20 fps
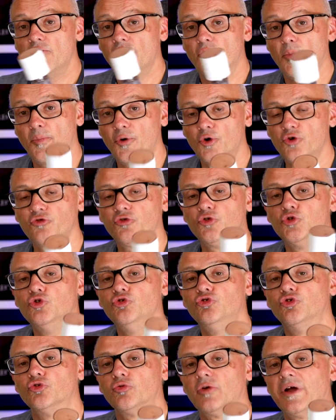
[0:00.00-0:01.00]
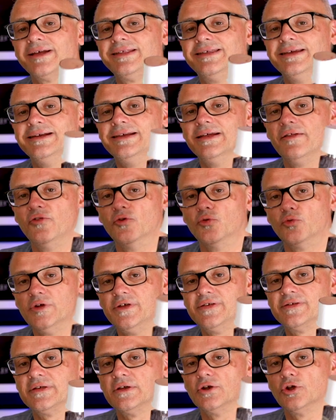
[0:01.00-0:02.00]
The person who directed the
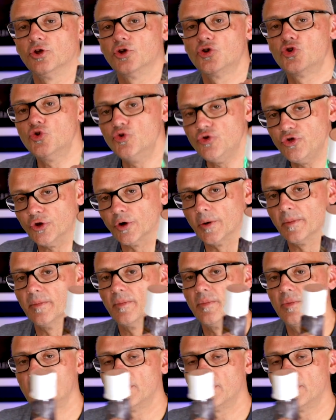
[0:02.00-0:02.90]
recent Couillon